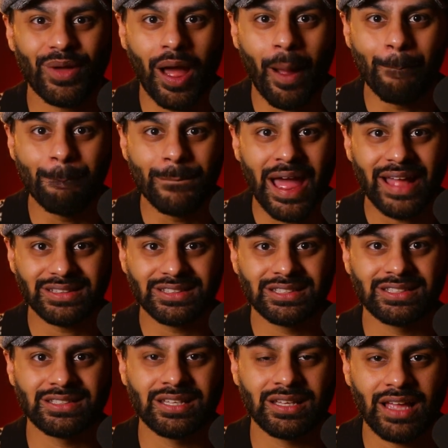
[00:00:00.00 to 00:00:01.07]

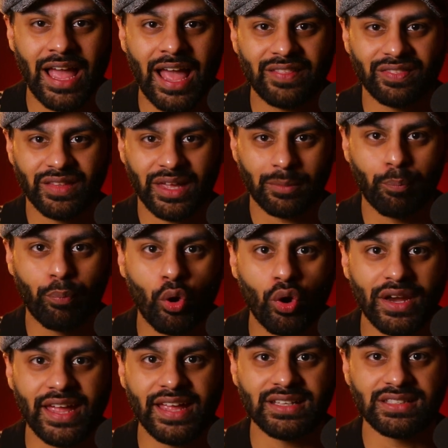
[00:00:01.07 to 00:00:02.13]
immersed
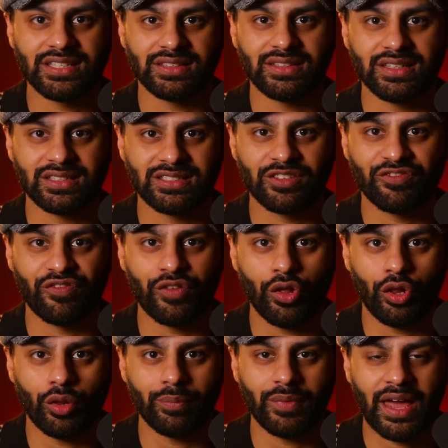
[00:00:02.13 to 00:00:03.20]
put into this
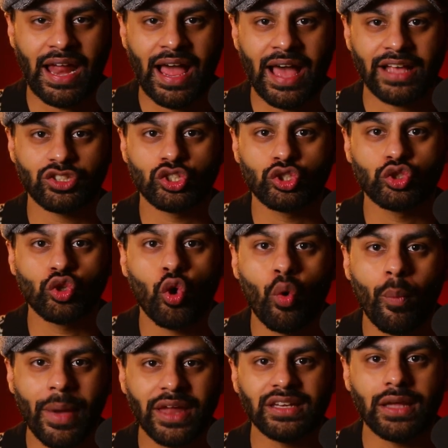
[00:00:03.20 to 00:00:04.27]
film that has so
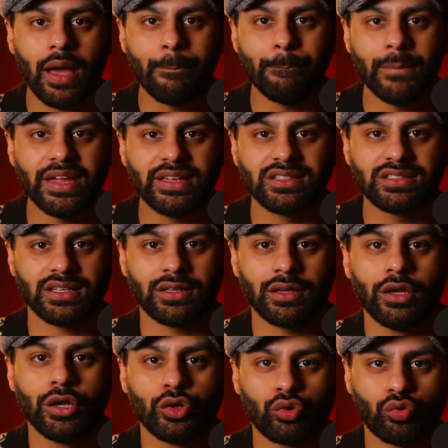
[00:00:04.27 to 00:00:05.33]
many amazing,
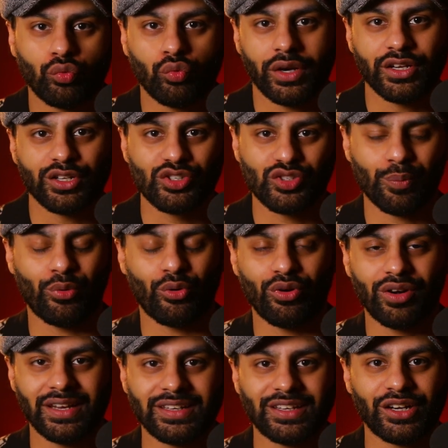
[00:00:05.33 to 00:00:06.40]
great
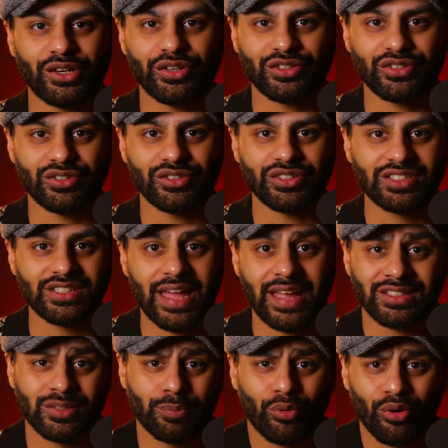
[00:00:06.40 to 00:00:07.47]
supporting characters
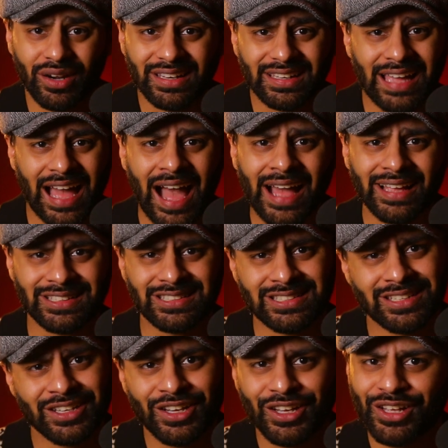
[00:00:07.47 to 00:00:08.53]
and supporting
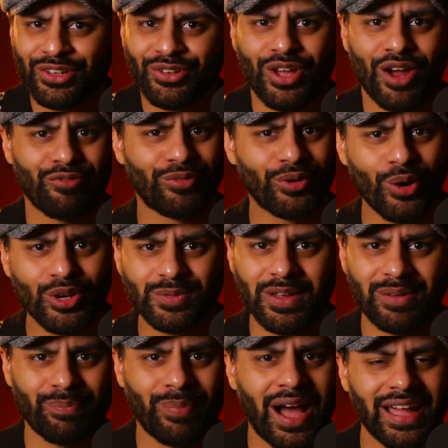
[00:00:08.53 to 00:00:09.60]
cast. You have
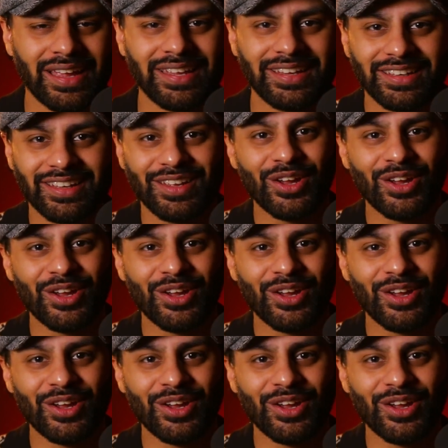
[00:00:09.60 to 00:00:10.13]
Rosamund Pike,